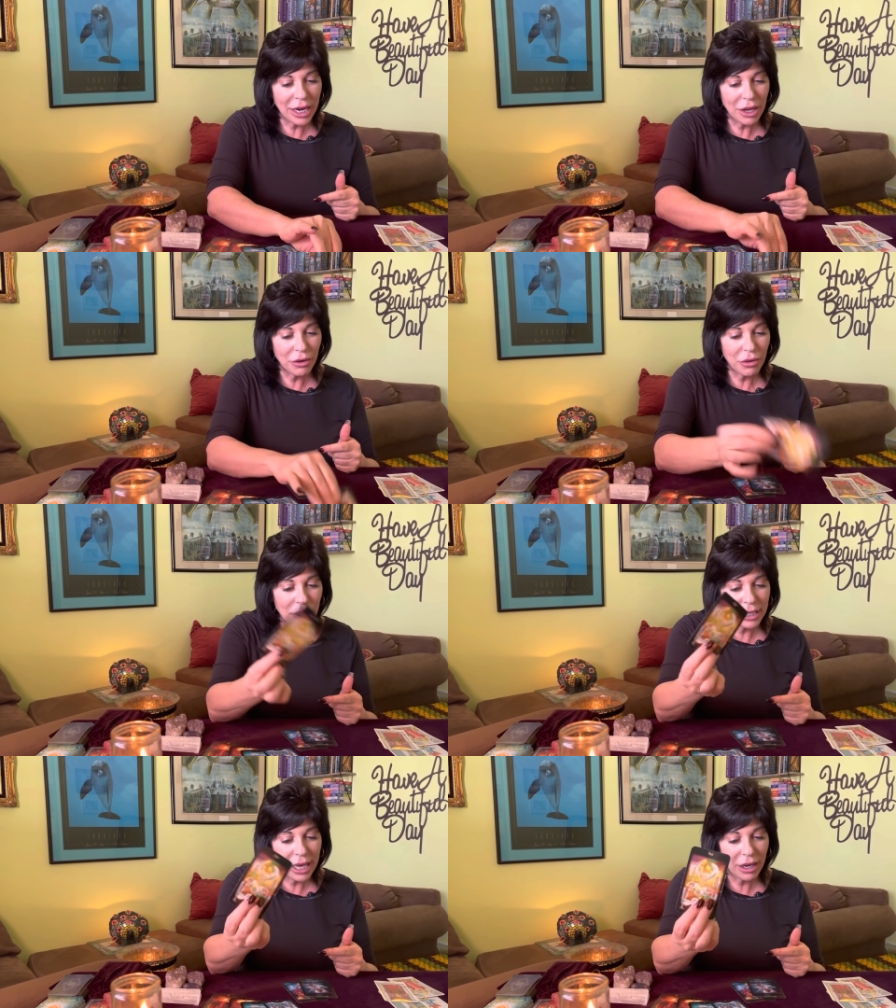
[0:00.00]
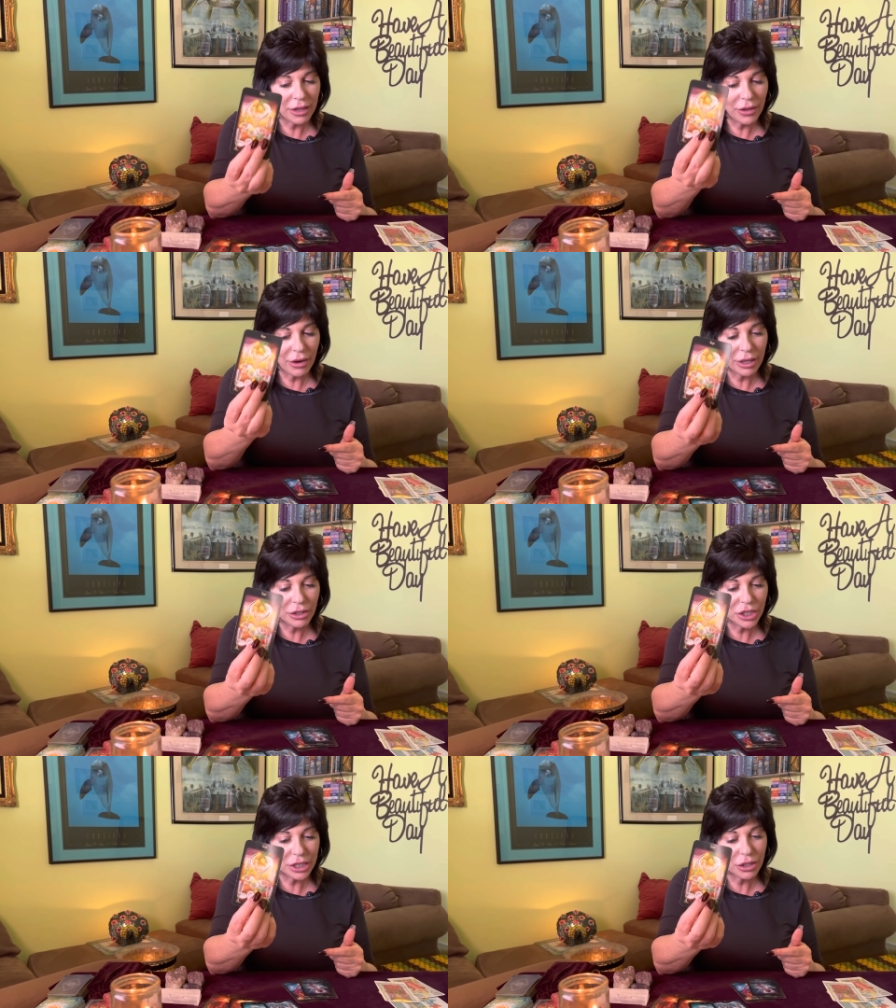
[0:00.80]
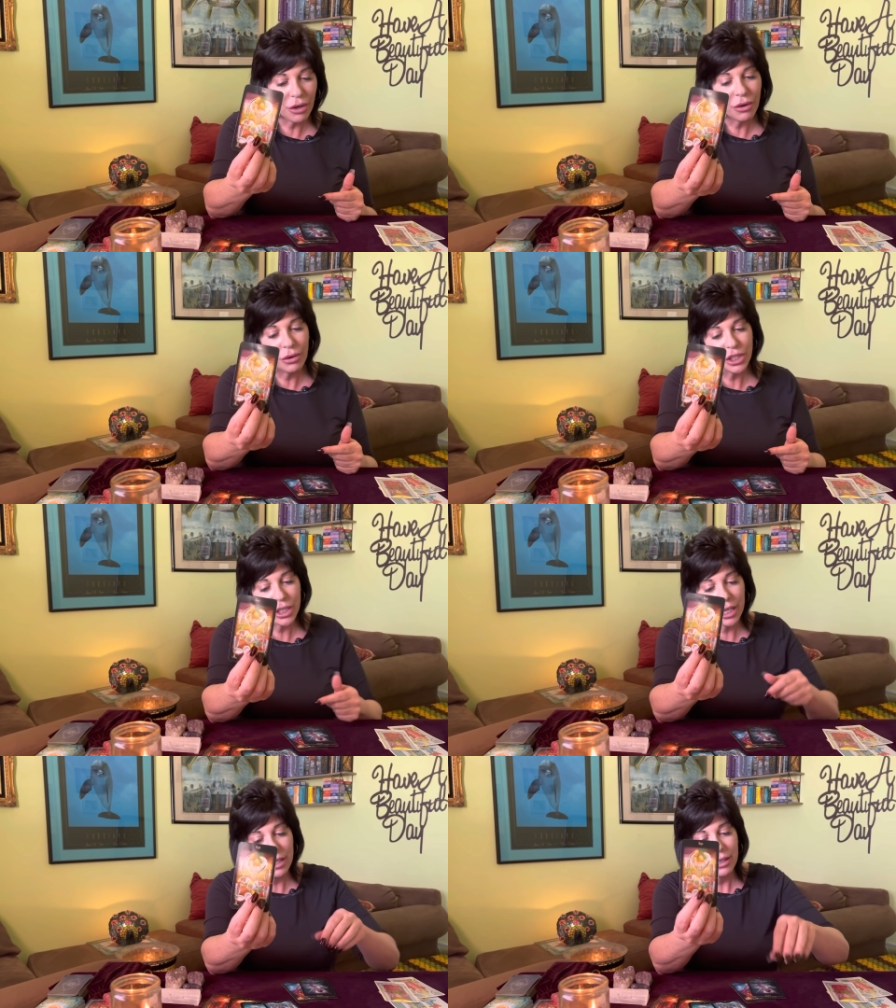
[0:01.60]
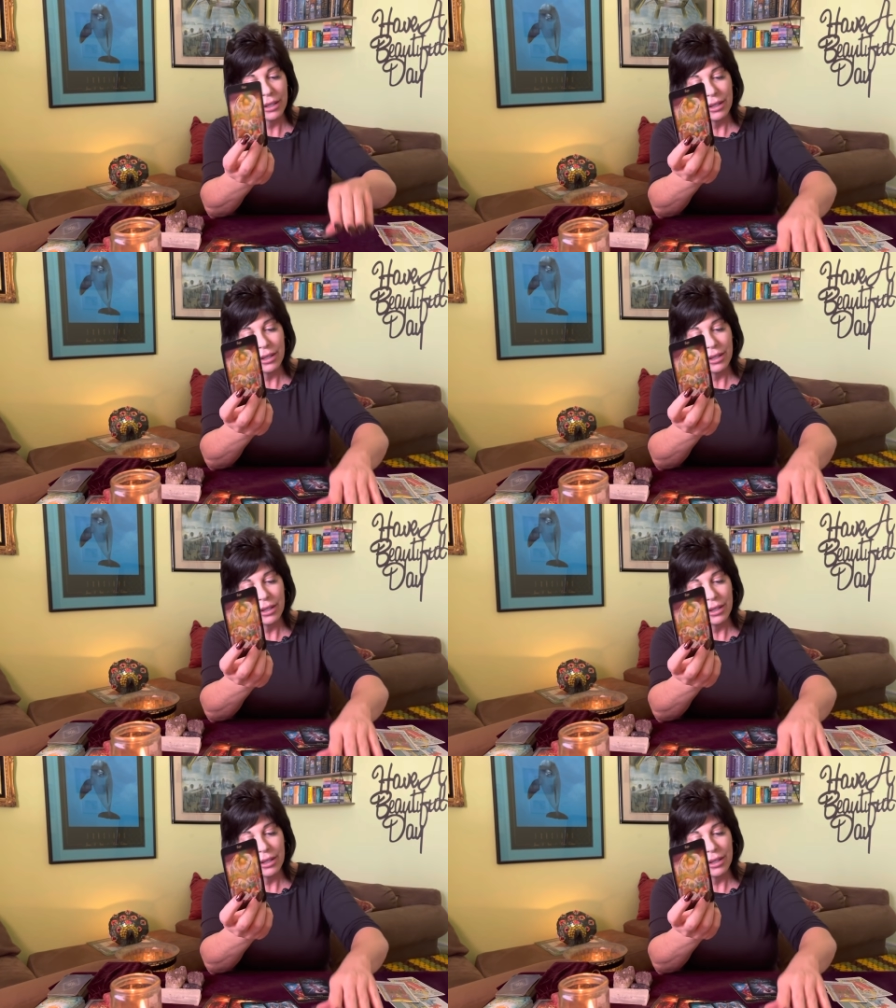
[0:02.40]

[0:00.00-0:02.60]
under the deck and their energies, oh shit,